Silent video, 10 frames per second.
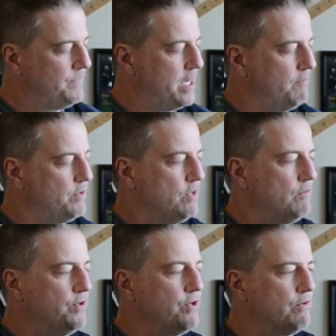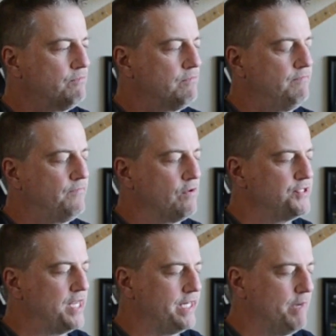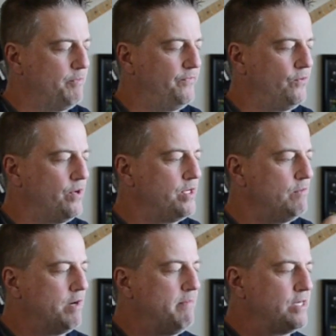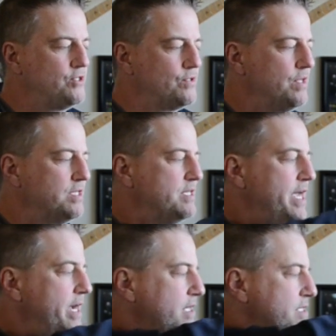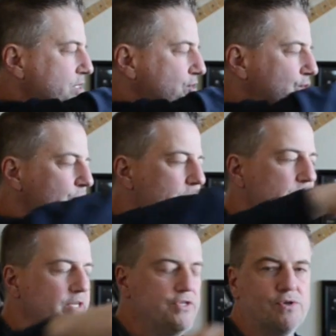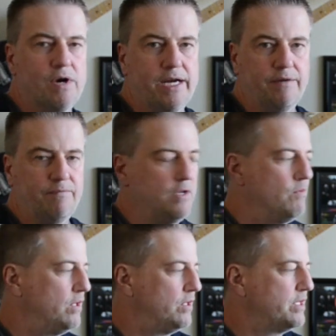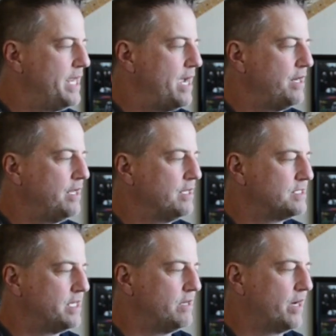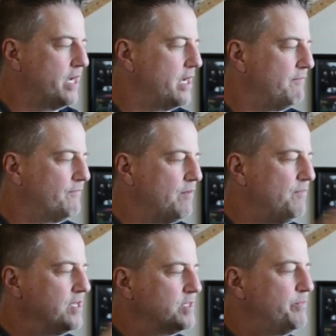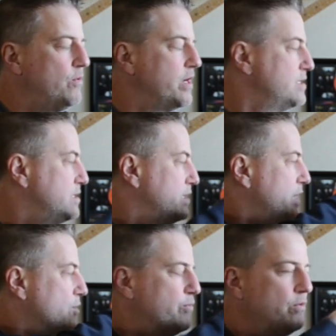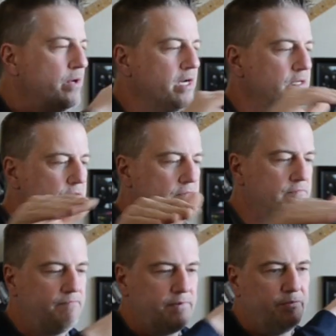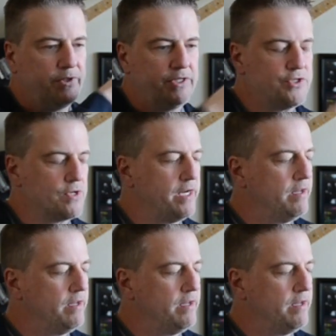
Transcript: And when you're first setting up a Floyd, you want to make sure this neck is extremely straight. You want to look down it and say, okay, from this point to the other point, completely straight.